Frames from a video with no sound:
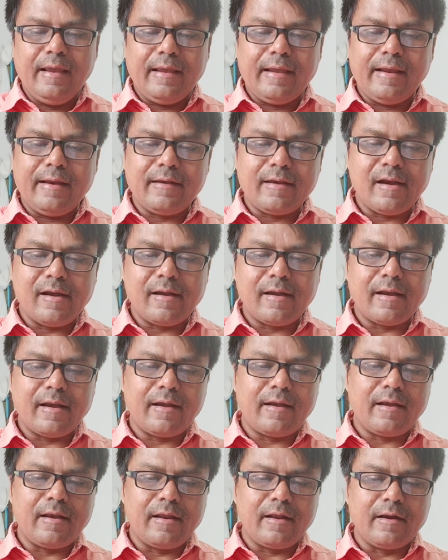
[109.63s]

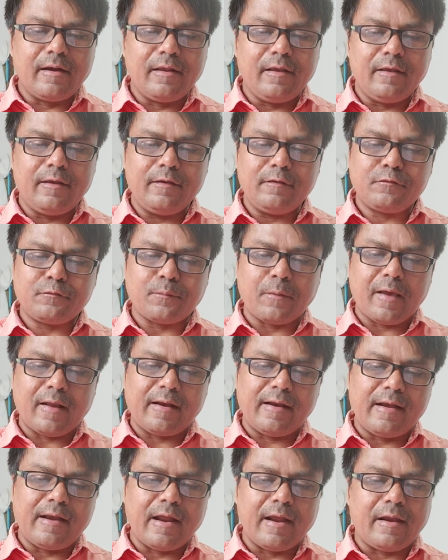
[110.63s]
800 degrees
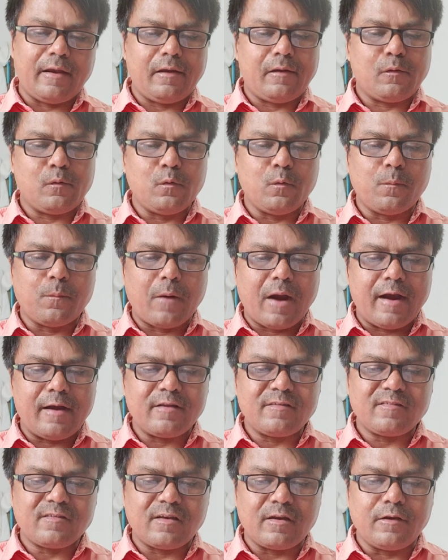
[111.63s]
Fahrenheit to
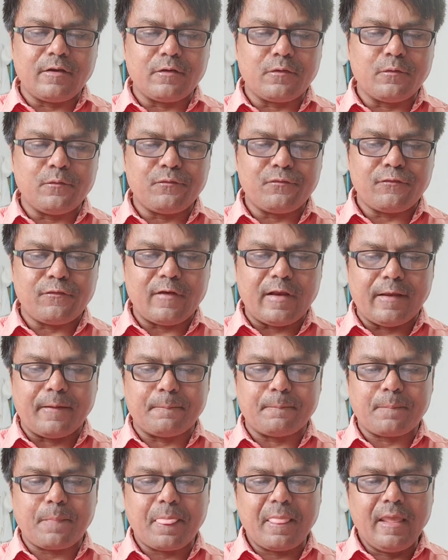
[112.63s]
burst into
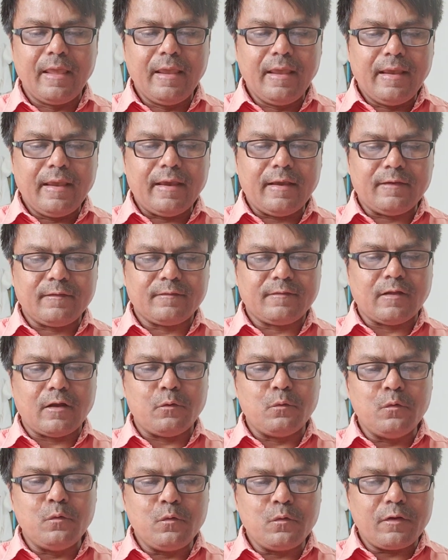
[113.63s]
flame. As the
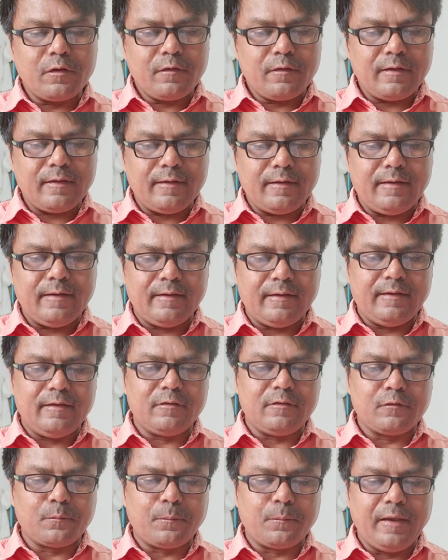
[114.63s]
wood
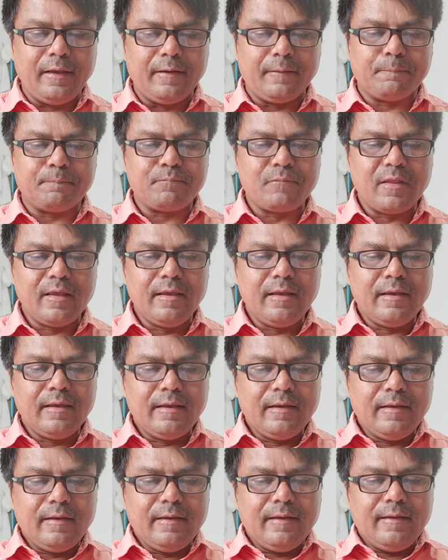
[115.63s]
is being
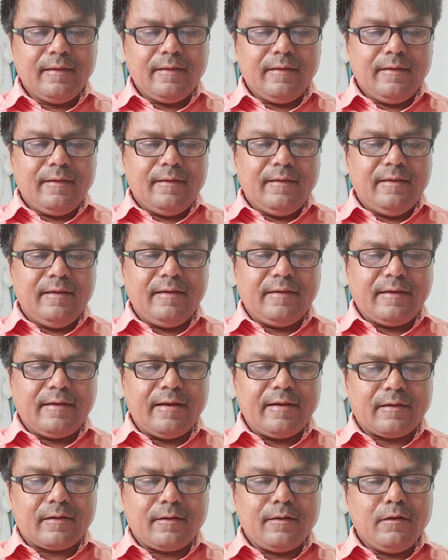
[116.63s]

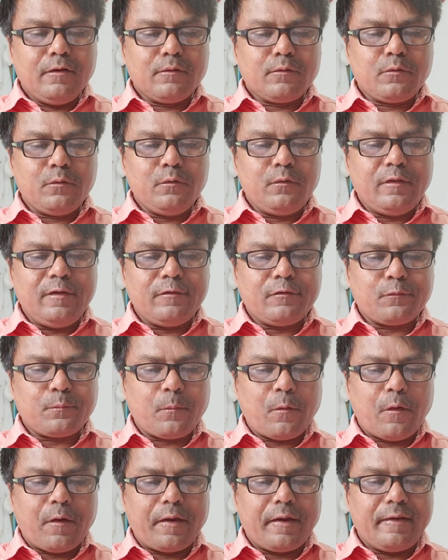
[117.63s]
heated to this
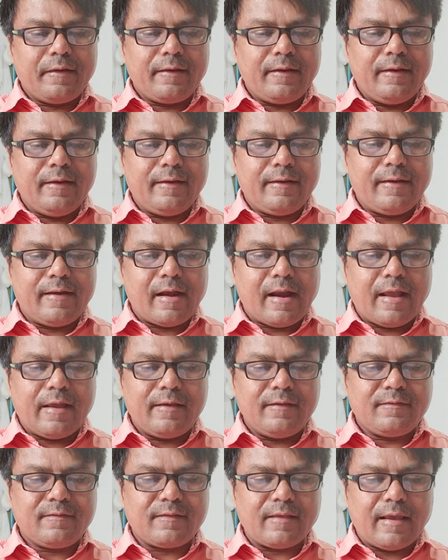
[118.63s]
point, it
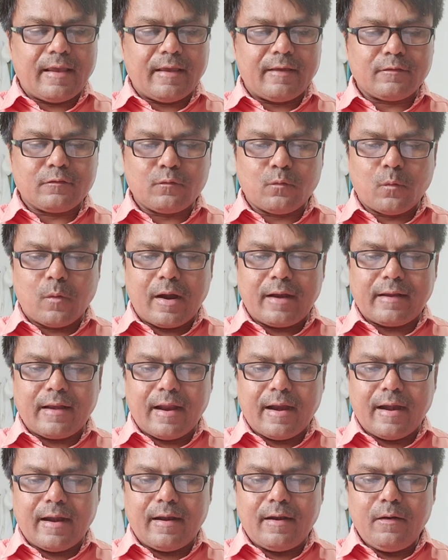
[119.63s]
dries as
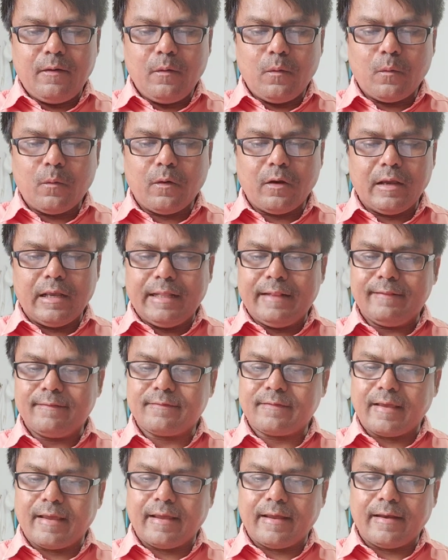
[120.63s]
water,
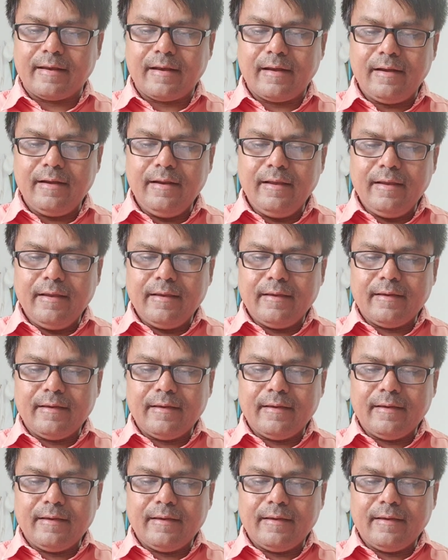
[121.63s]
oils, and